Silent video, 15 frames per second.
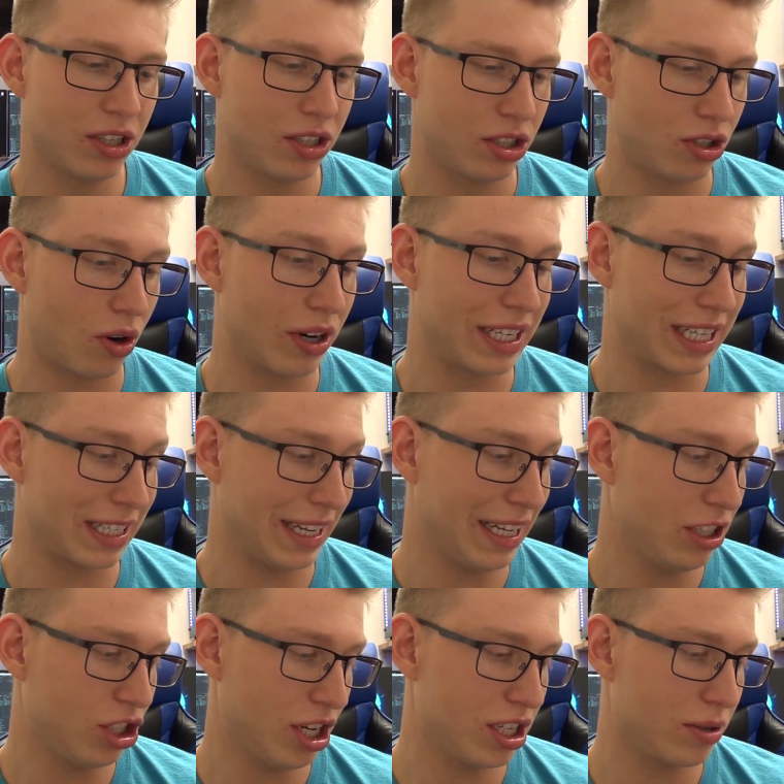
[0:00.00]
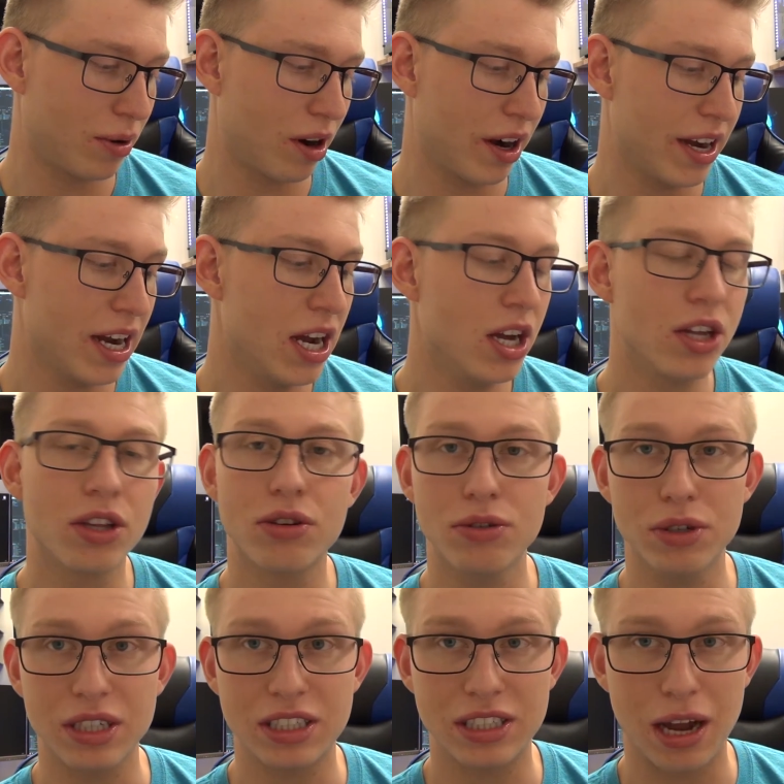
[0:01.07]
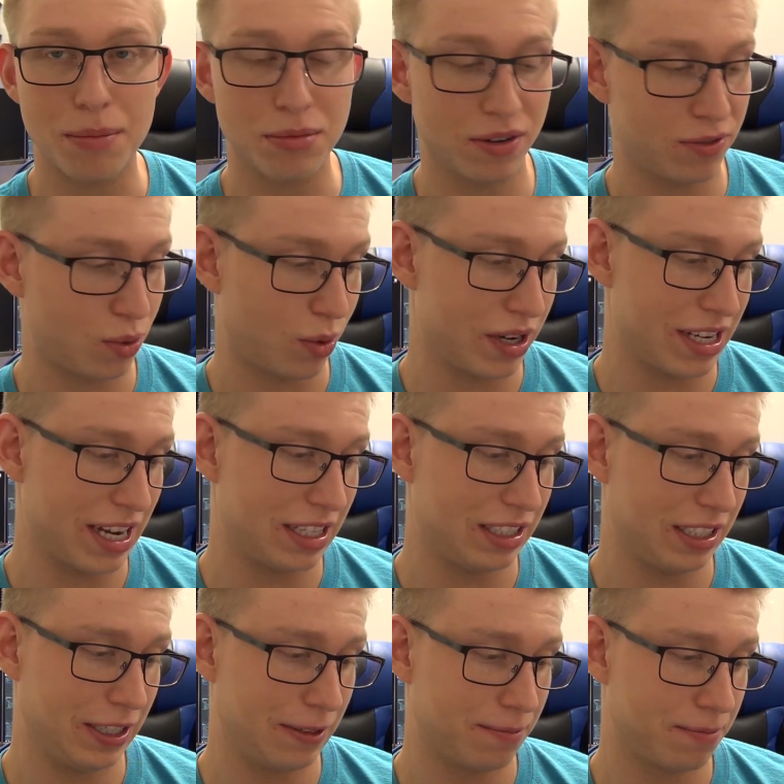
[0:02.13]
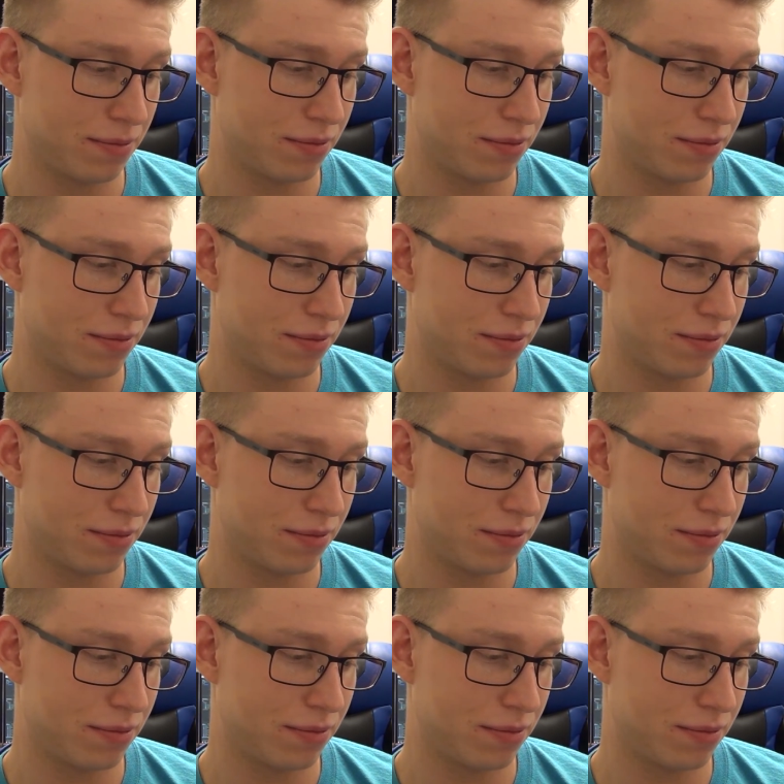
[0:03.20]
starting in late January through December of 2018.